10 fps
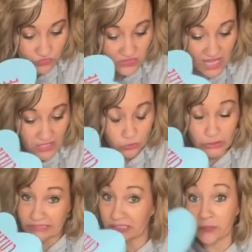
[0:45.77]
and really
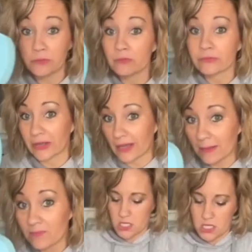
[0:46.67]
cute, okay?
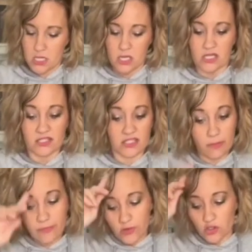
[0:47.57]
Some of
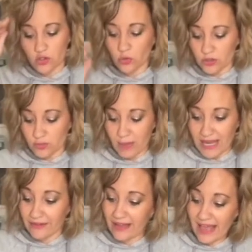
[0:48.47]
your stores may
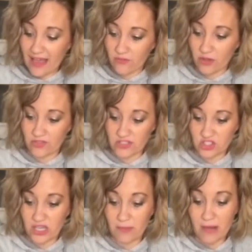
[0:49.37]
not have all this
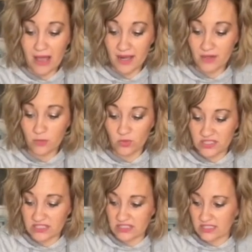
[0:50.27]
yet. Mine was
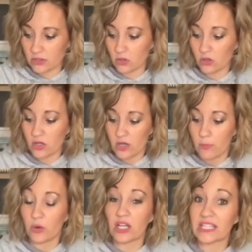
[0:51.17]
still
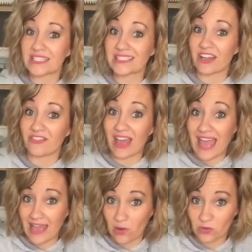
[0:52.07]
putting stuff
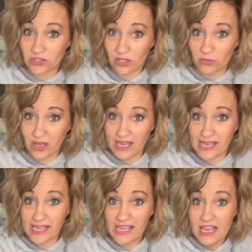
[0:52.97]
out,
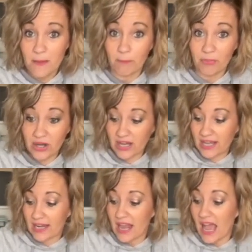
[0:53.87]
okay? But
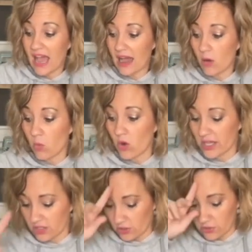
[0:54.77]
I want
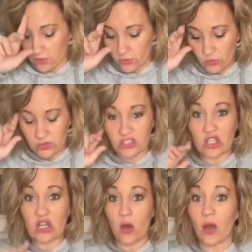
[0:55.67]
you to
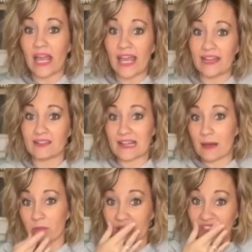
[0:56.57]
know ahead of time
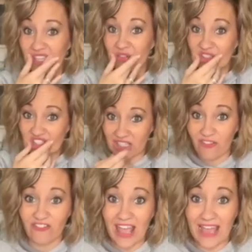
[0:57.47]
because they will sell
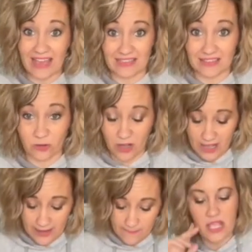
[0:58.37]
fast,
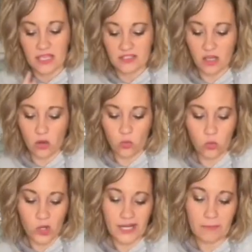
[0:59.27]
okay? So what
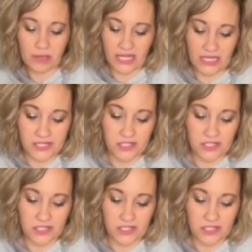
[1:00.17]
I'm planning to